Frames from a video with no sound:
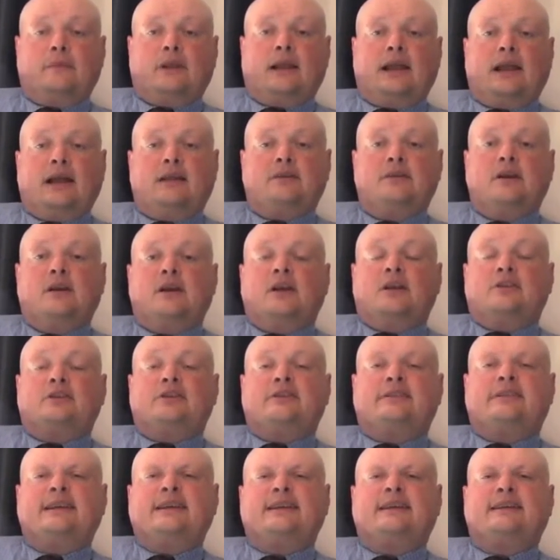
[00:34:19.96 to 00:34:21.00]
And
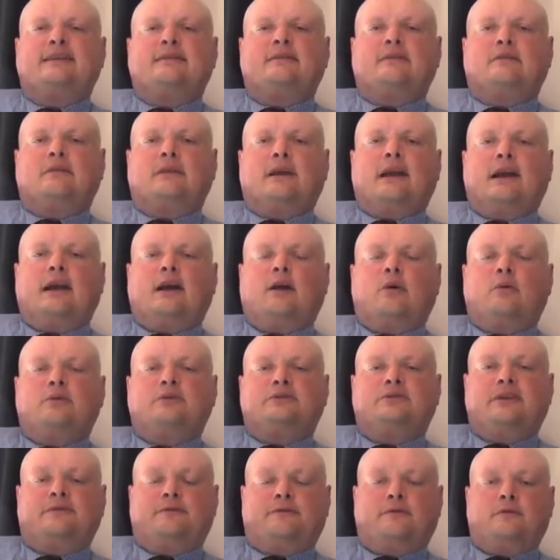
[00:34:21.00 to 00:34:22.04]
just think how
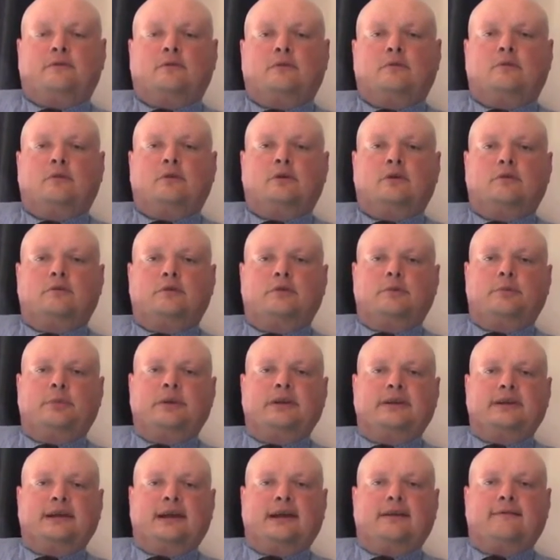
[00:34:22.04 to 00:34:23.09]
different the world would have
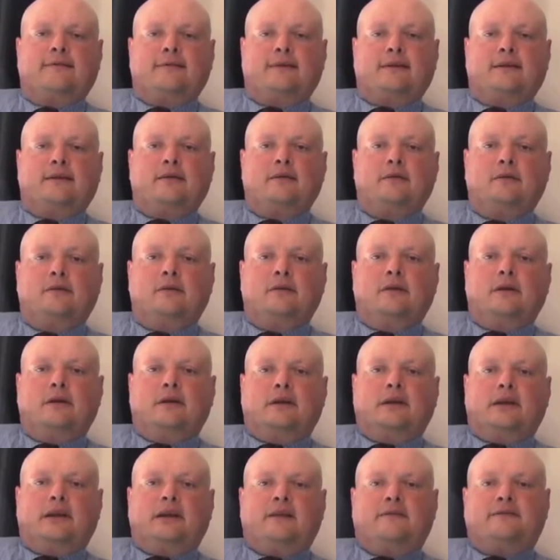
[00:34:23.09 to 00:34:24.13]
been, Kathy,
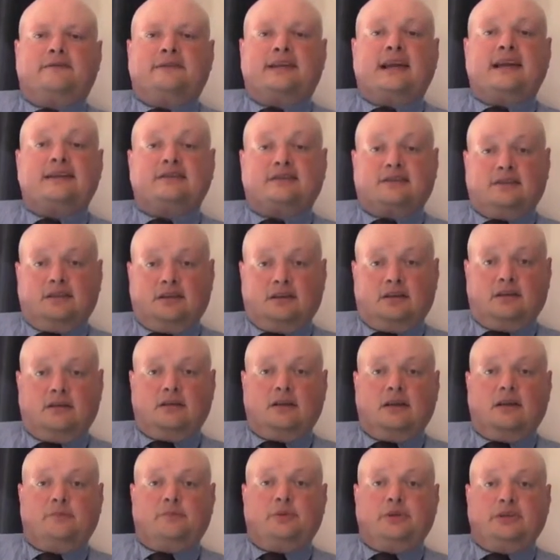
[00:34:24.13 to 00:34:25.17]
if Tesla
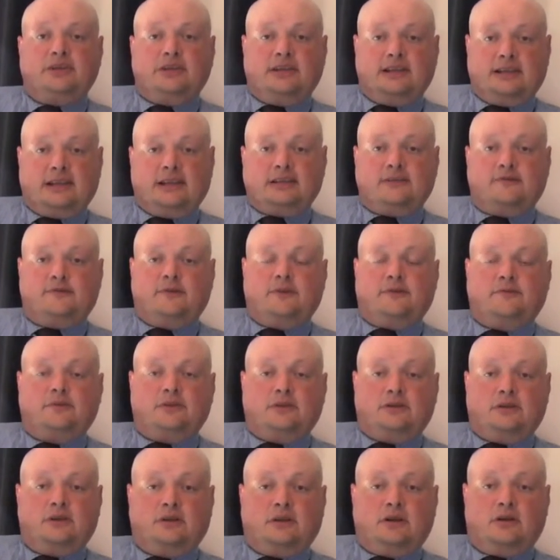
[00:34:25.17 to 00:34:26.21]
had been declassified from the
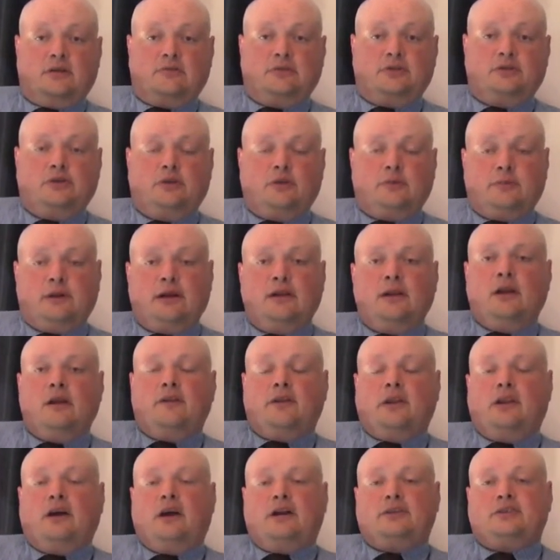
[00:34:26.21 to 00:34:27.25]
start. We're talking about
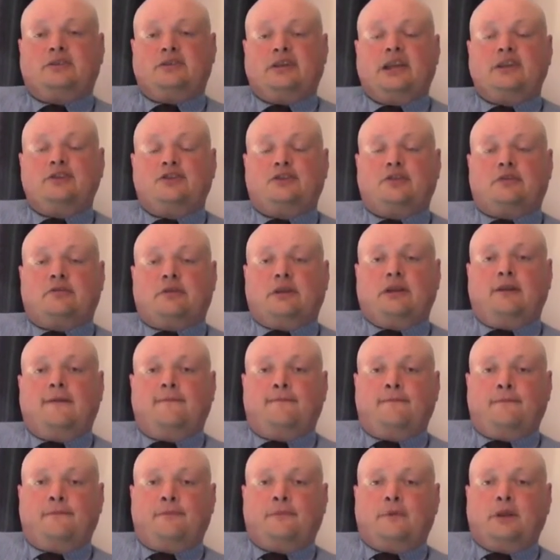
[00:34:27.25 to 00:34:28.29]
the last century
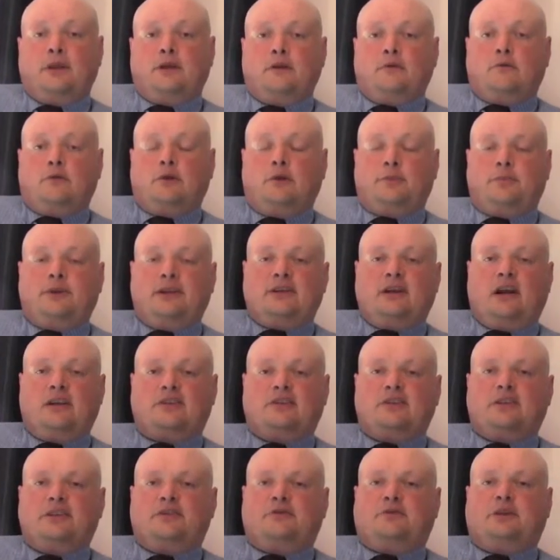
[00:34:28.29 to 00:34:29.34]
would have been
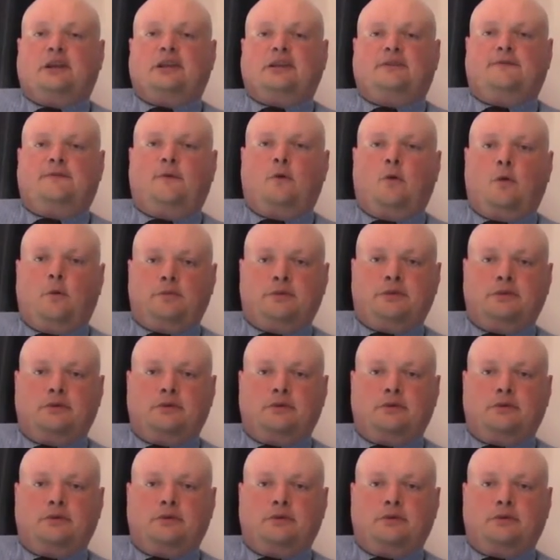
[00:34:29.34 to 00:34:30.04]
utterly transformed.